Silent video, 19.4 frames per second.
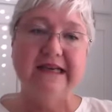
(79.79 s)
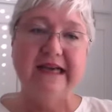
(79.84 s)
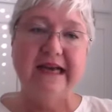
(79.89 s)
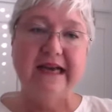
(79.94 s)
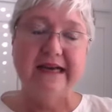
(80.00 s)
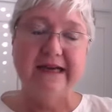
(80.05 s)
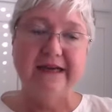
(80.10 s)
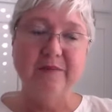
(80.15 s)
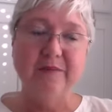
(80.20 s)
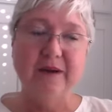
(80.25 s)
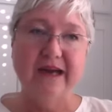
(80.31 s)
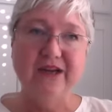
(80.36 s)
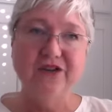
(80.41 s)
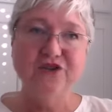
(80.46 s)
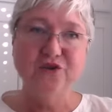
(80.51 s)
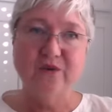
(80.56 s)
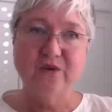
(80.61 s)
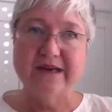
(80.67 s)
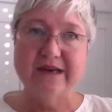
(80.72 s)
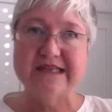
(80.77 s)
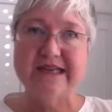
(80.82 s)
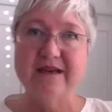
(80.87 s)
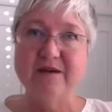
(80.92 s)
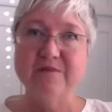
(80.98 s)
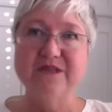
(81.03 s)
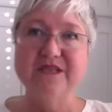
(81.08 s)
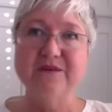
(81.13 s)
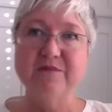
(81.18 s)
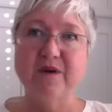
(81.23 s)
I joined
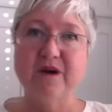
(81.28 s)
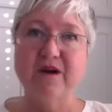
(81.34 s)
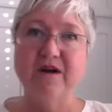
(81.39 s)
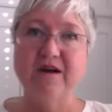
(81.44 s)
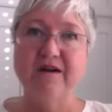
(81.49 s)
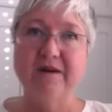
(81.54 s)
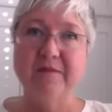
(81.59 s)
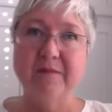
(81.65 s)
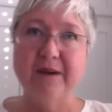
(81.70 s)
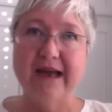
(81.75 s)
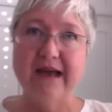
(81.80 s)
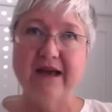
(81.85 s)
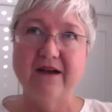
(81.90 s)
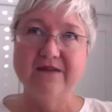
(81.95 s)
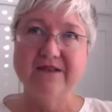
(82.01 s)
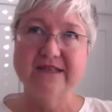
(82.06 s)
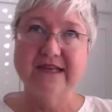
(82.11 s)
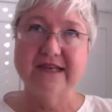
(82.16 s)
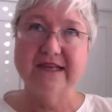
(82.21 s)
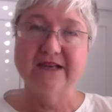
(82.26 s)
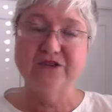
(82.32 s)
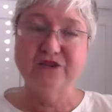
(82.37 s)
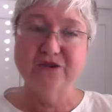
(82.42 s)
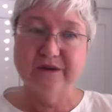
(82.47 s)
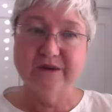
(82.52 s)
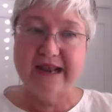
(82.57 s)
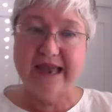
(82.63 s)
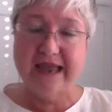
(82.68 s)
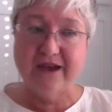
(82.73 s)
hempSMART about
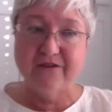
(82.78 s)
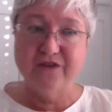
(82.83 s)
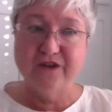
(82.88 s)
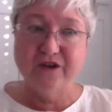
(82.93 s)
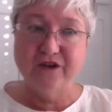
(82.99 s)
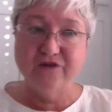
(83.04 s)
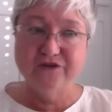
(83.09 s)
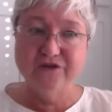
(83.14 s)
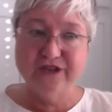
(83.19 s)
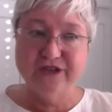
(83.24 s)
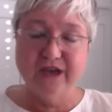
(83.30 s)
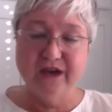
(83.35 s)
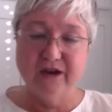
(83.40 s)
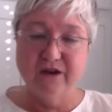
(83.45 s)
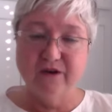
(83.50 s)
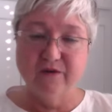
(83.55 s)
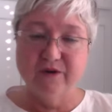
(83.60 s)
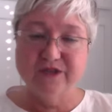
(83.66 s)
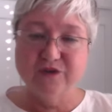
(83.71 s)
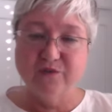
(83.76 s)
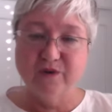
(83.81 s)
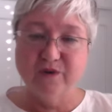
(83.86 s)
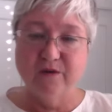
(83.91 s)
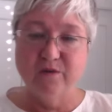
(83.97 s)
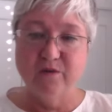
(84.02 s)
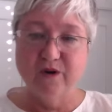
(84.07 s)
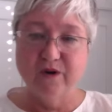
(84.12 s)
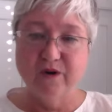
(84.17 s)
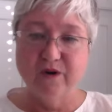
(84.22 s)
2.5 years ago as we
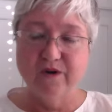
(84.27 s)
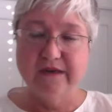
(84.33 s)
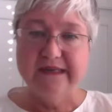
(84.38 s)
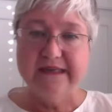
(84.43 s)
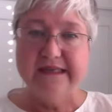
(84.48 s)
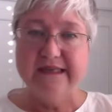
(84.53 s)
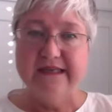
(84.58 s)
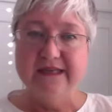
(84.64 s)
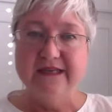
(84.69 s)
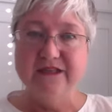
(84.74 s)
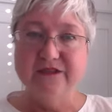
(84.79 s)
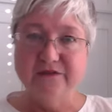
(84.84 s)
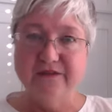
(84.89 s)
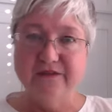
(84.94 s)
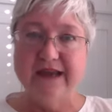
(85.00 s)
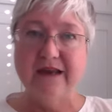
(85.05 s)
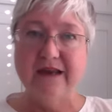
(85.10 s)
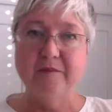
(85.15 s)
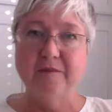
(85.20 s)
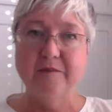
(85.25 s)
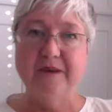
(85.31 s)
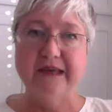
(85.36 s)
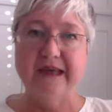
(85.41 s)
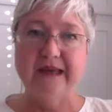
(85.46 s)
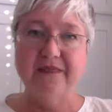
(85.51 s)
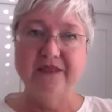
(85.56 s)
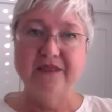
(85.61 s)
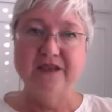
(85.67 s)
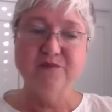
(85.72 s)
were
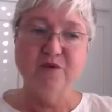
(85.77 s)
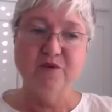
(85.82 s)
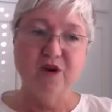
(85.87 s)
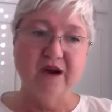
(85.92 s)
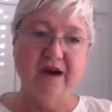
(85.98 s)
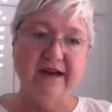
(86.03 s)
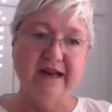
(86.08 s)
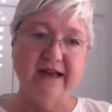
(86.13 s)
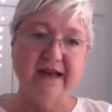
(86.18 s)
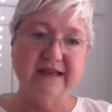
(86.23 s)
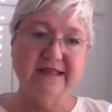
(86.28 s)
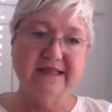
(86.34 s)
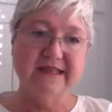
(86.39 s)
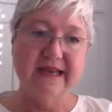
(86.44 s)
developing these products.